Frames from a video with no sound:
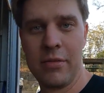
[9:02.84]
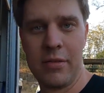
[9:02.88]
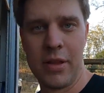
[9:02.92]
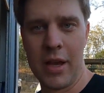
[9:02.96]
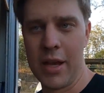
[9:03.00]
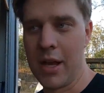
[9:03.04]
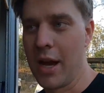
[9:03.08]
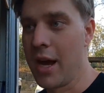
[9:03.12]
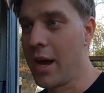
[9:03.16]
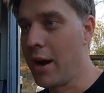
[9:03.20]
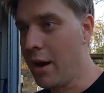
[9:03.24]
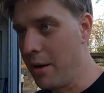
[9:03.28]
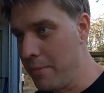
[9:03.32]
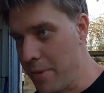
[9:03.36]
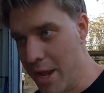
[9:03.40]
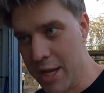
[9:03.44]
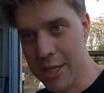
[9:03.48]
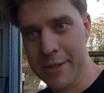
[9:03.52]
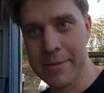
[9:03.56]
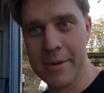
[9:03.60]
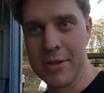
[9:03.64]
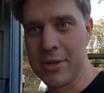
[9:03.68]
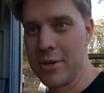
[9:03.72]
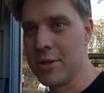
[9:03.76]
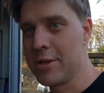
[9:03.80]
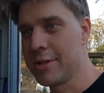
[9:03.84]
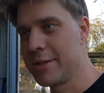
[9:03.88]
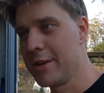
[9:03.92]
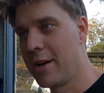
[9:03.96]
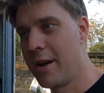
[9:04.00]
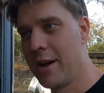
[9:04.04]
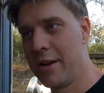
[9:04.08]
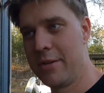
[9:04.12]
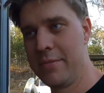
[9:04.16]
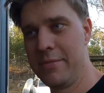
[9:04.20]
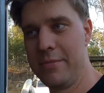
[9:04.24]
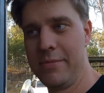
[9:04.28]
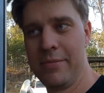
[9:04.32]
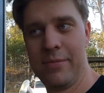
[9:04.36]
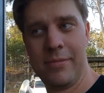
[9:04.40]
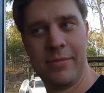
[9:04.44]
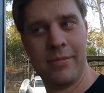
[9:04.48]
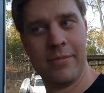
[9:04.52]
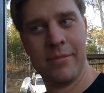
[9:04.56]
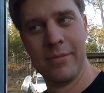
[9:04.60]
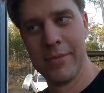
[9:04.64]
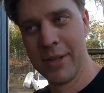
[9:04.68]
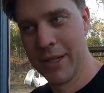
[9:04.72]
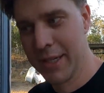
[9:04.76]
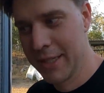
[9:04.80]
They are a mass-produced item.
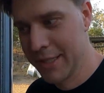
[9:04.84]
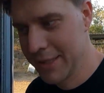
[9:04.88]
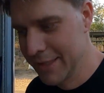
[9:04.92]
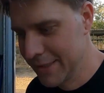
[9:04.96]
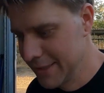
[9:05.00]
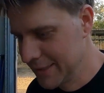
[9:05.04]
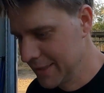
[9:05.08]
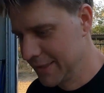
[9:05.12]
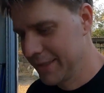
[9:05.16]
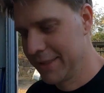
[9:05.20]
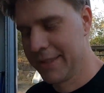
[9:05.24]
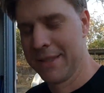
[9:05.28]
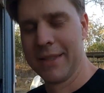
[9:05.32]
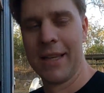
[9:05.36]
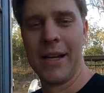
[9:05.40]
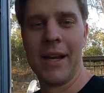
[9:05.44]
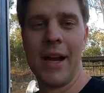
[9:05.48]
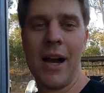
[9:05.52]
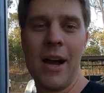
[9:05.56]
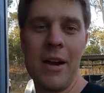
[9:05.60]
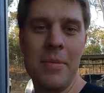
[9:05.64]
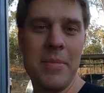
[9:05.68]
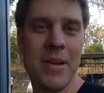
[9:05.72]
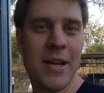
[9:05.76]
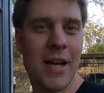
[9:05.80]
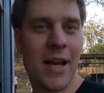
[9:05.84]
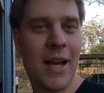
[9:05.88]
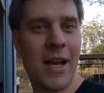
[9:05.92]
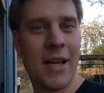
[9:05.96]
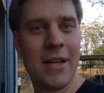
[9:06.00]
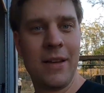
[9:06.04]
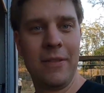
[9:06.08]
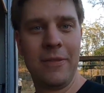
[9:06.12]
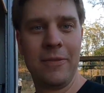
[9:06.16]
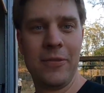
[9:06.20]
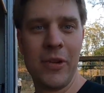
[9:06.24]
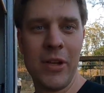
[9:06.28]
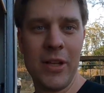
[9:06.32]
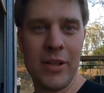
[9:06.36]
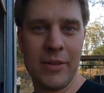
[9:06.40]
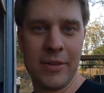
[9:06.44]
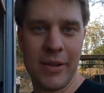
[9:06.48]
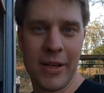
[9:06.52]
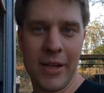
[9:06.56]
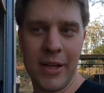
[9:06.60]
They are a bit hard to fit.